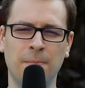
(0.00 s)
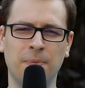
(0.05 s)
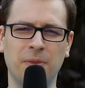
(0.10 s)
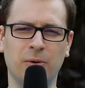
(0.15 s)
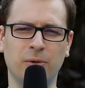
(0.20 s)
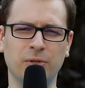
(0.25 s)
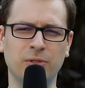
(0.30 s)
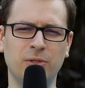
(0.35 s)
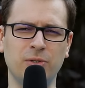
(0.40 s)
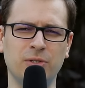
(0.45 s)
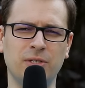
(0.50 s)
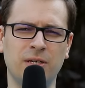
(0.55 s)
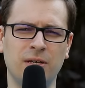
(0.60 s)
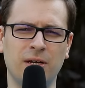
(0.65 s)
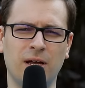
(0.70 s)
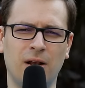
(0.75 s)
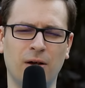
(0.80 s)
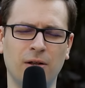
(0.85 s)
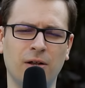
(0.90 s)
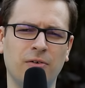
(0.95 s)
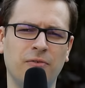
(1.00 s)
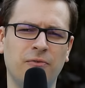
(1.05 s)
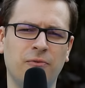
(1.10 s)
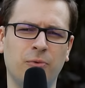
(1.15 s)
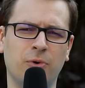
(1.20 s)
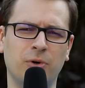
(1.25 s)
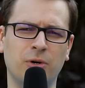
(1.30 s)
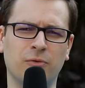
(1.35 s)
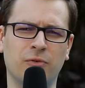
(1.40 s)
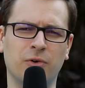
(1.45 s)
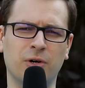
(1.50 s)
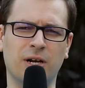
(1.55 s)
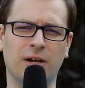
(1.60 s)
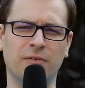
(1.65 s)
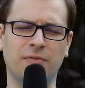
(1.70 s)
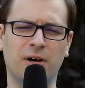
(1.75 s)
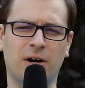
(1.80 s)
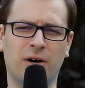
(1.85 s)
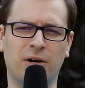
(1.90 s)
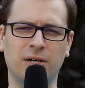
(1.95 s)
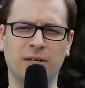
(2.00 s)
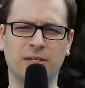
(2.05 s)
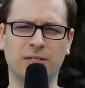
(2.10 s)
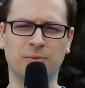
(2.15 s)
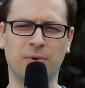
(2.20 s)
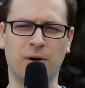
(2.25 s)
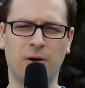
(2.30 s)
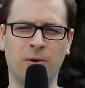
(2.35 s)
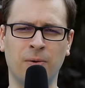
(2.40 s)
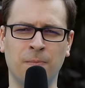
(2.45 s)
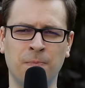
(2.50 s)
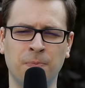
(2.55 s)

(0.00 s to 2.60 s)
It was using a lot of World of Warcraft art as well.